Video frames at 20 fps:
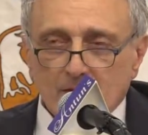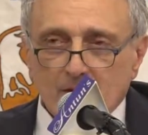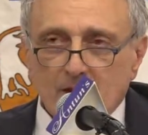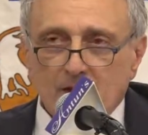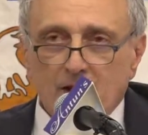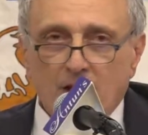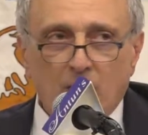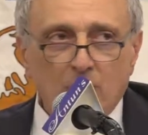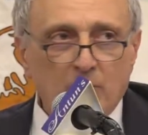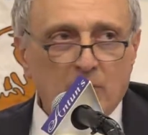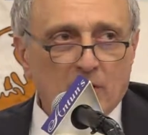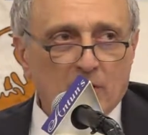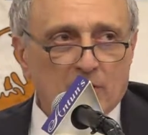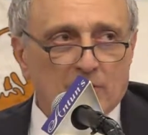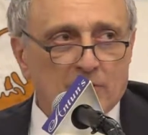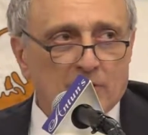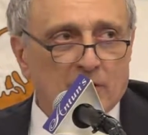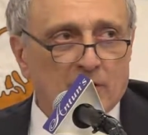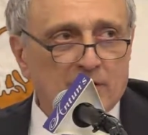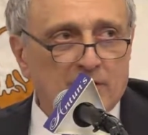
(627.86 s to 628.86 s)
in our
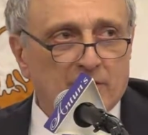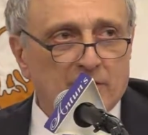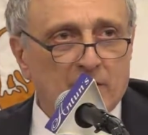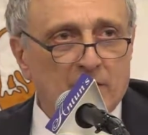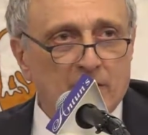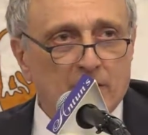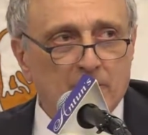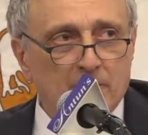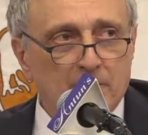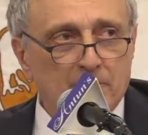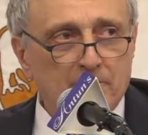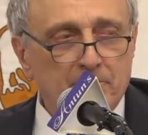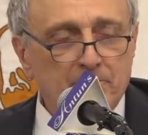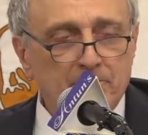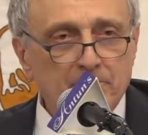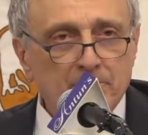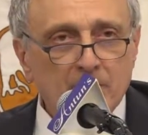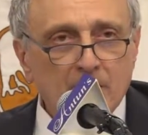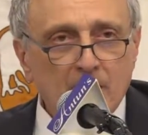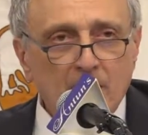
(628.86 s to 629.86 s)
military today.
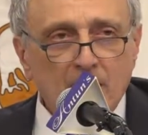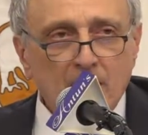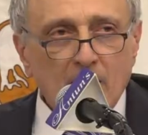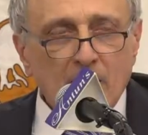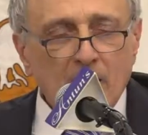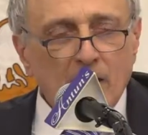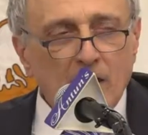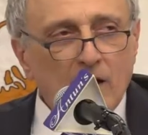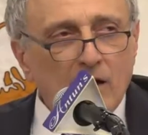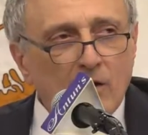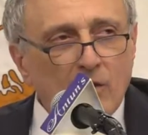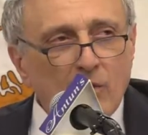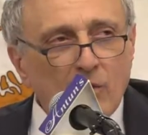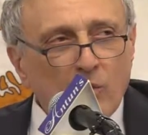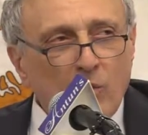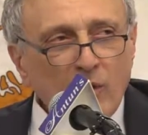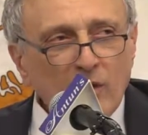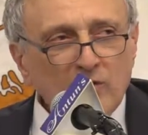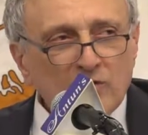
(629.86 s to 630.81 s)
What